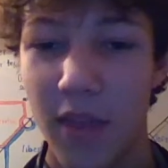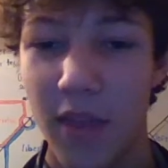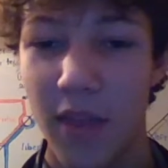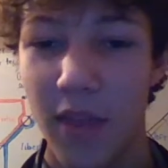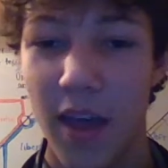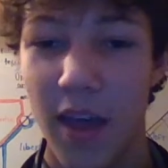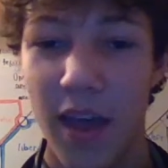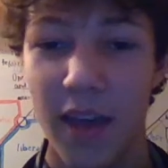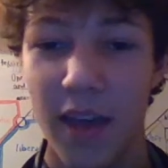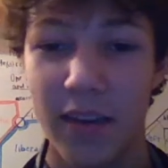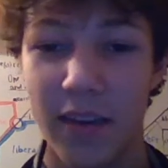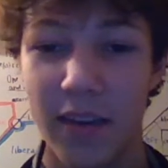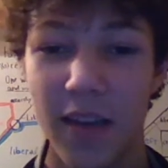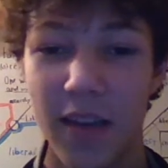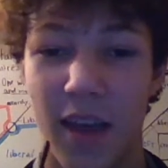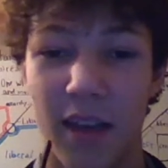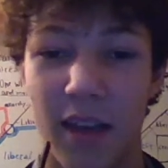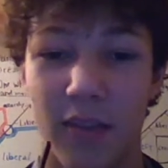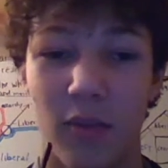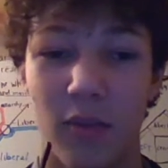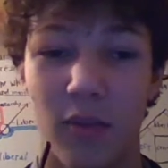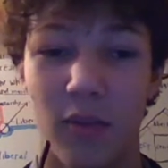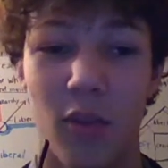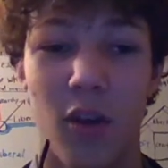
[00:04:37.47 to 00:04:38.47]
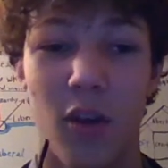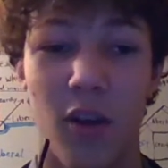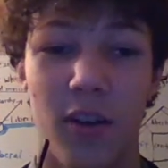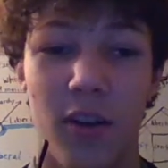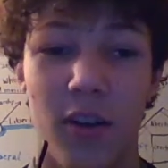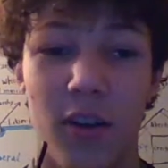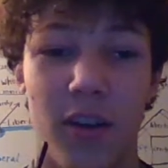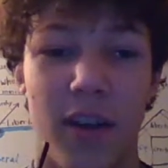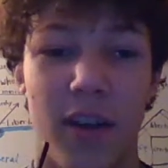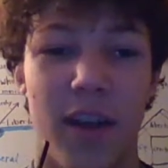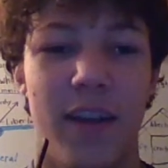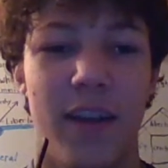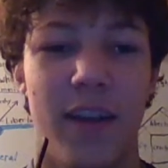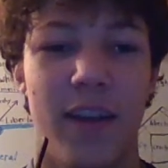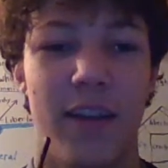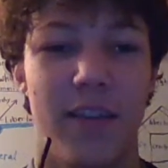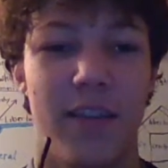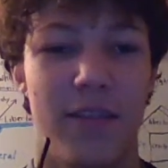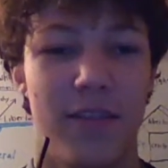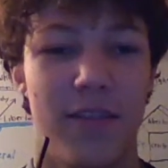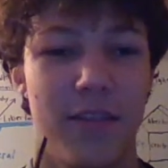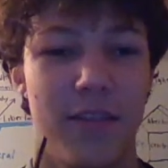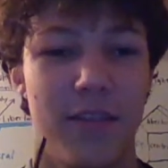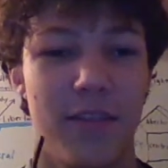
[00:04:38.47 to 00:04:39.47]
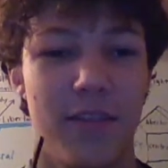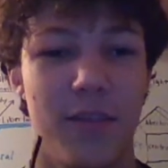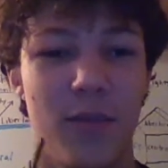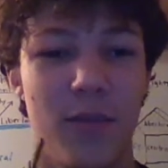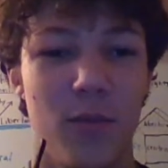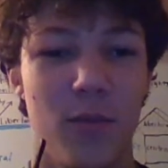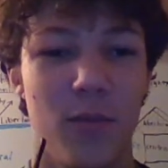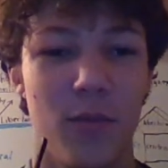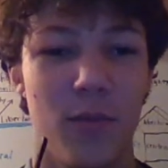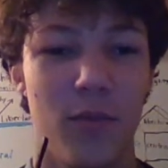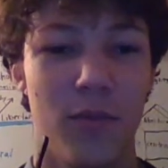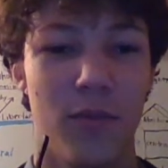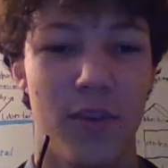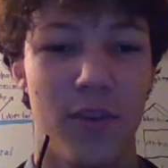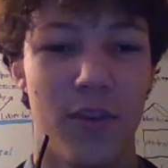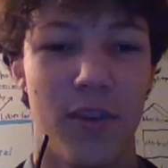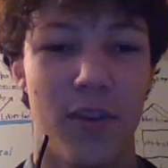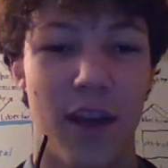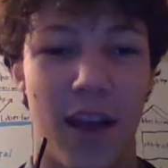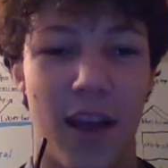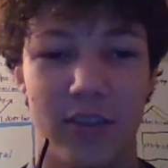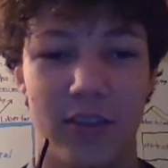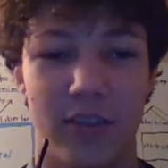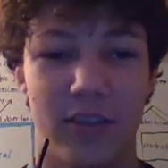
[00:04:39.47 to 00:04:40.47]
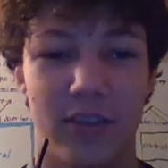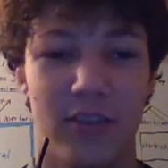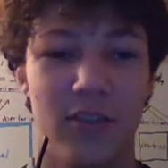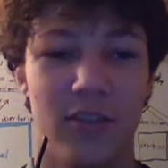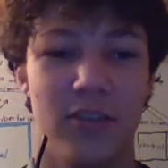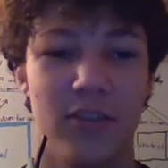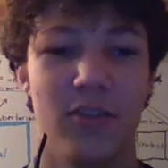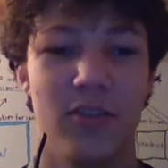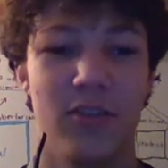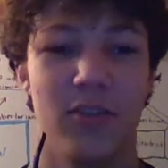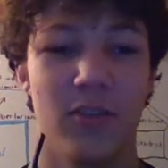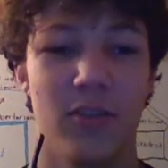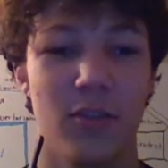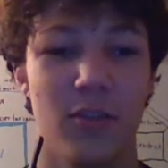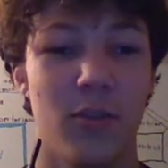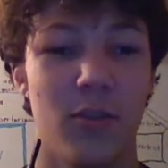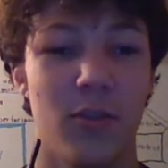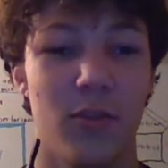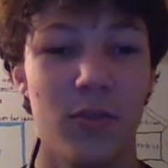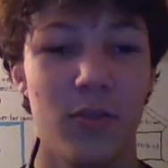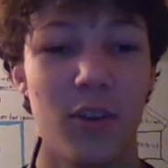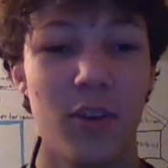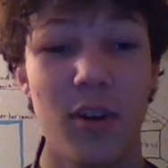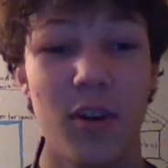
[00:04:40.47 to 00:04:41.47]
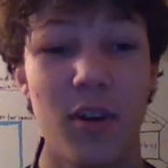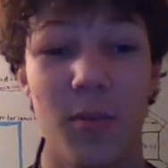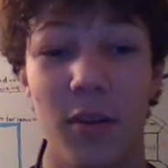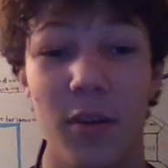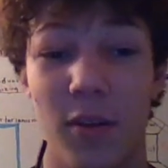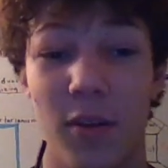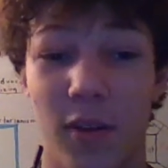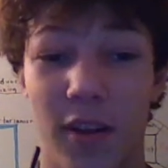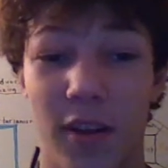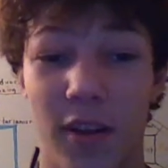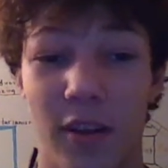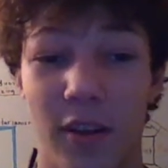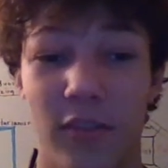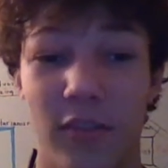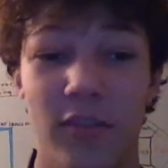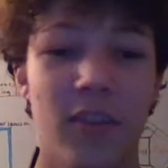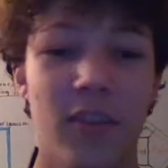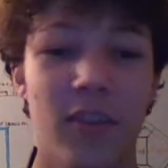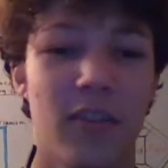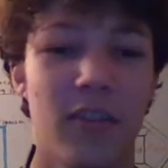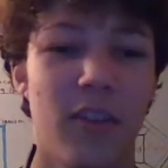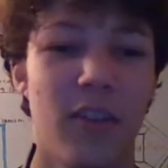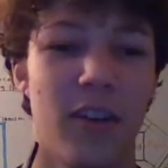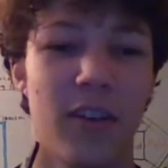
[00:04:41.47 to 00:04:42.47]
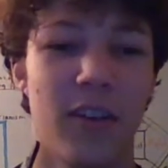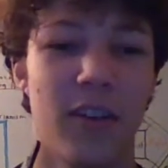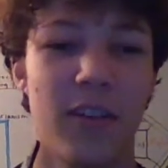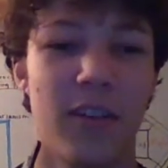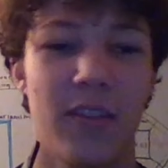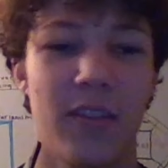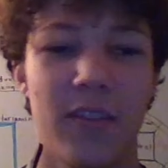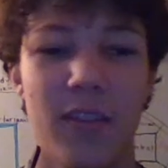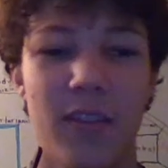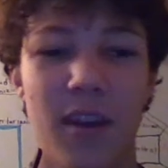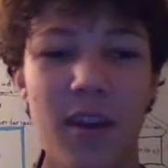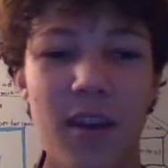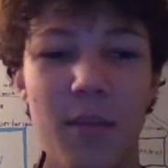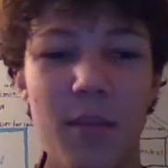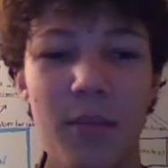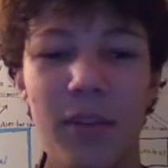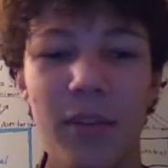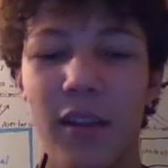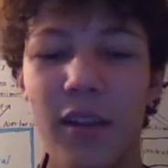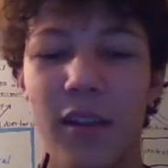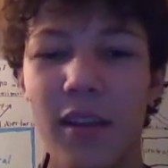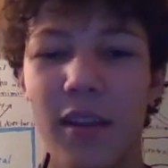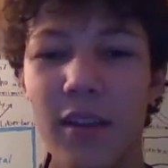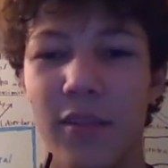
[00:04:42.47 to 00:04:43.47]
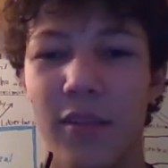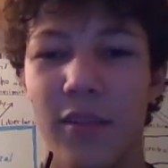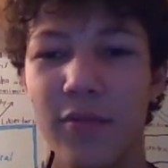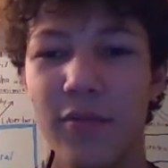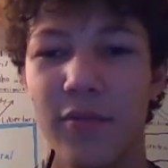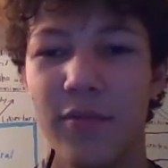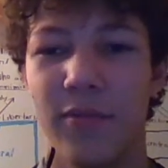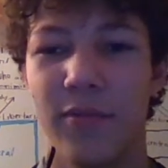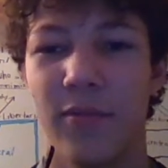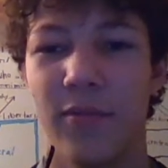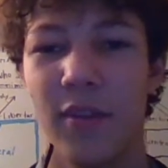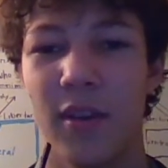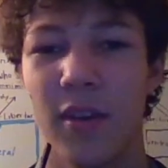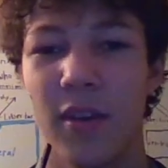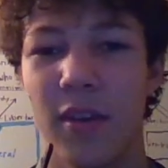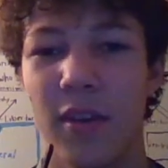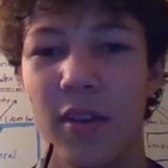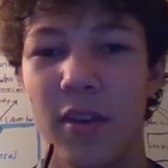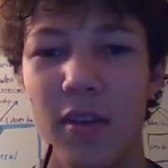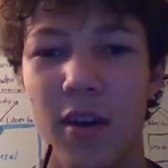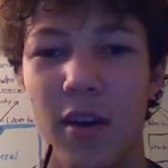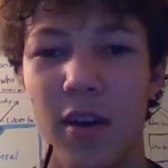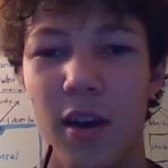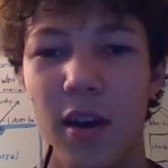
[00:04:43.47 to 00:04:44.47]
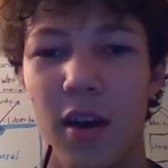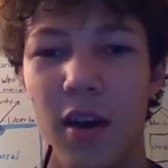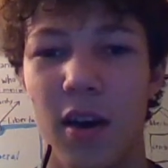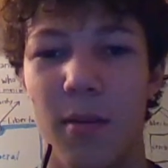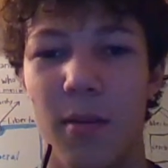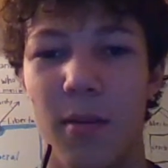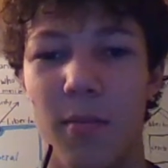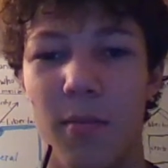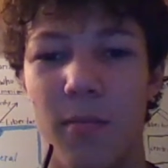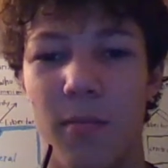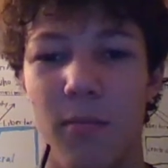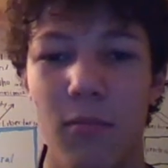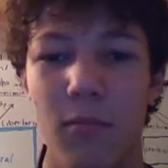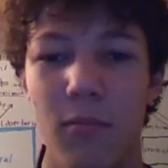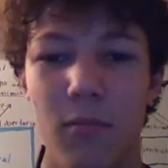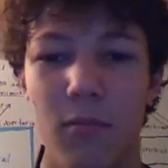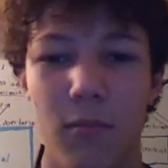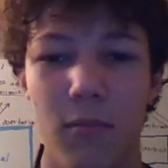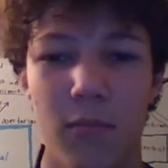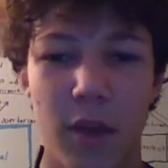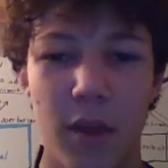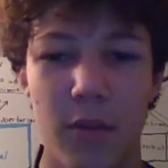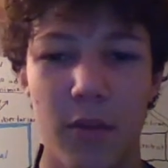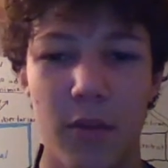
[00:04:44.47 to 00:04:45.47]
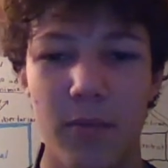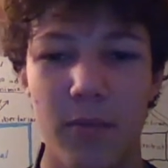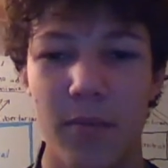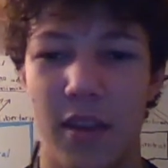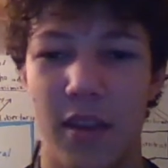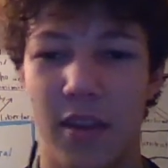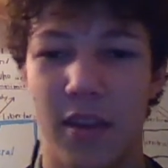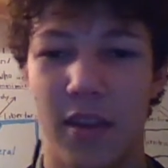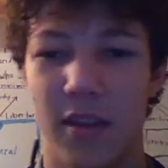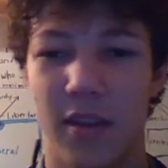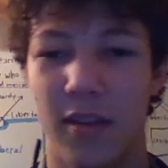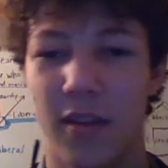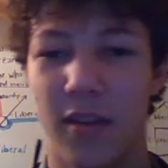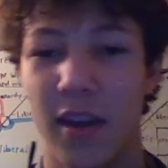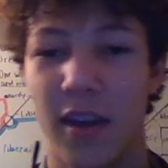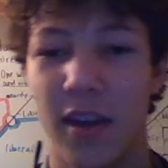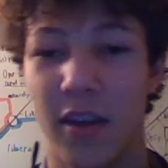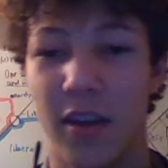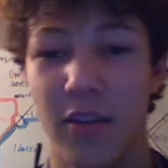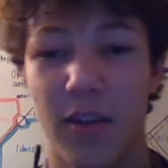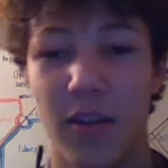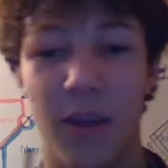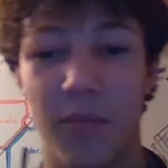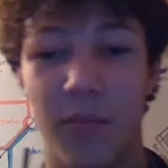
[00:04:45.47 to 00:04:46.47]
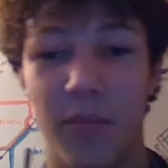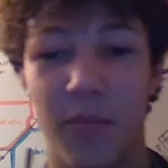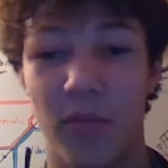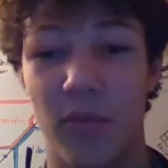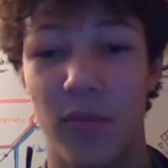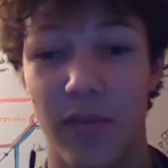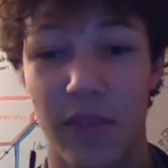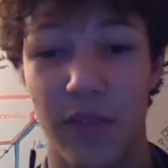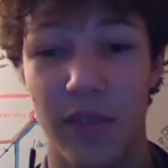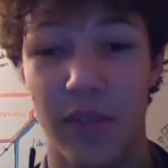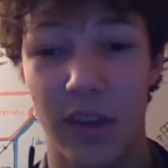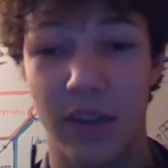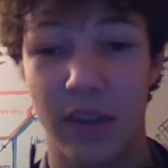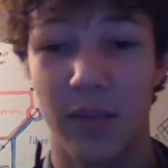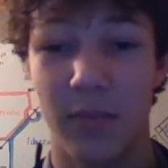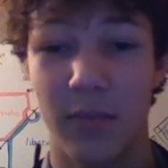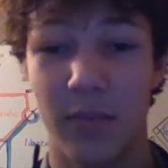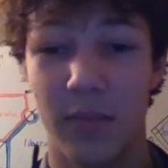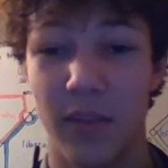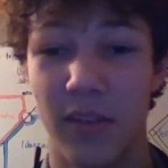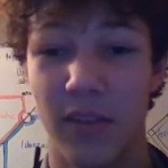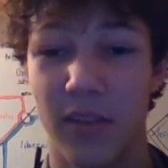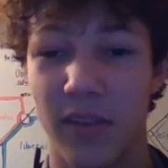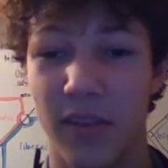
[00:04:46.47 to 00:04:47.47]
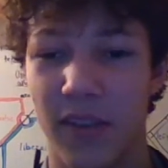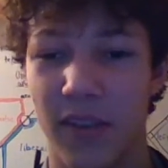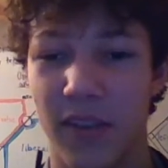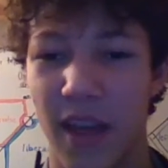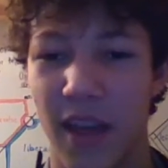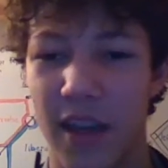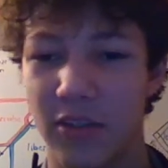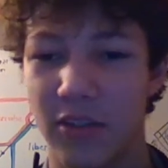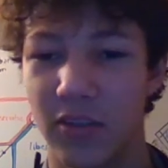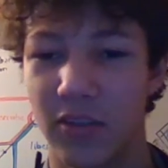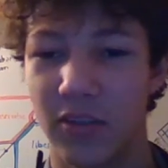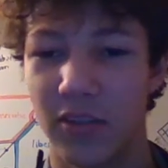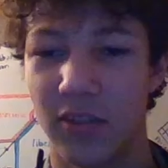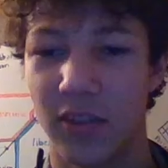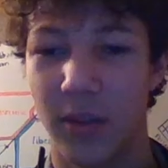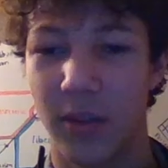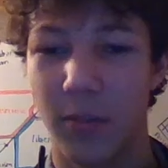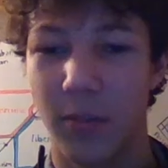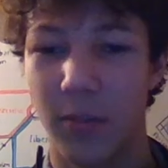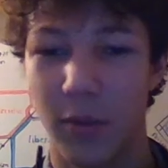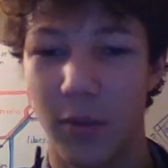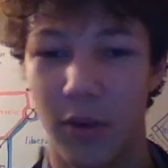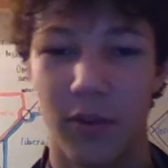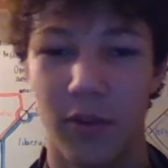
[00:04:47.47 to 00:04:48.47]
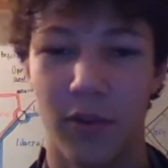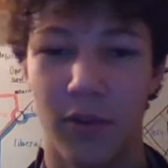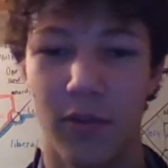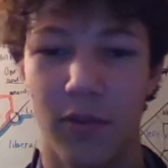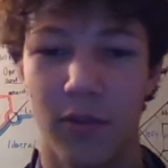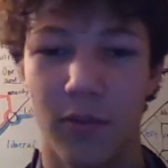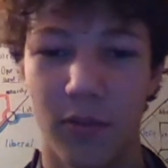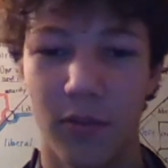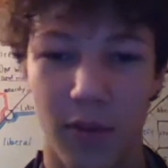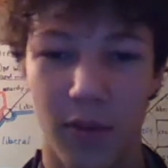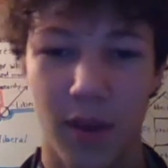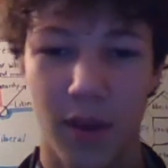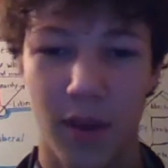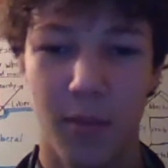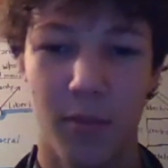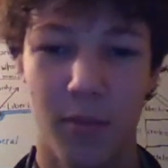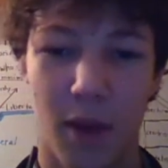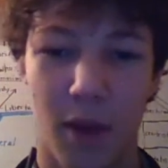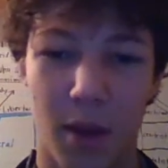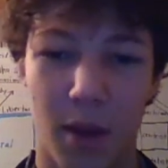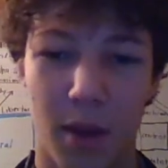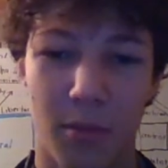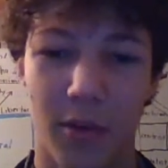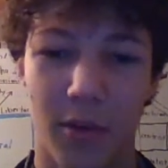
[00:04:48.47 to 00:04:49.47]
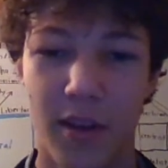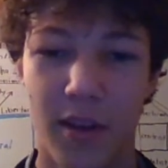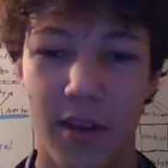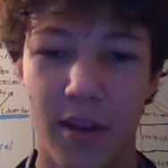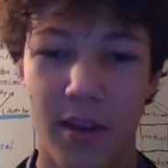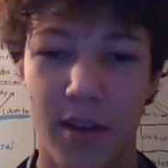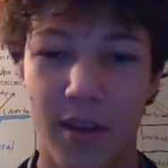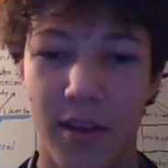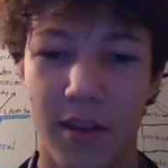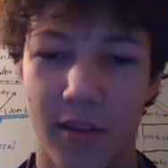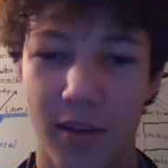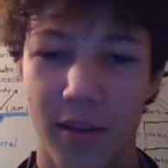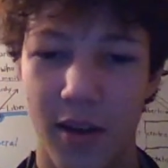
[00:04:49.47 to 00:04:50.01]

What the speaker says: that as long as your actions don't harm anyone else, as long as, I believe, that would mean any crimes with a victim. It says actions like murder, rape, robbery,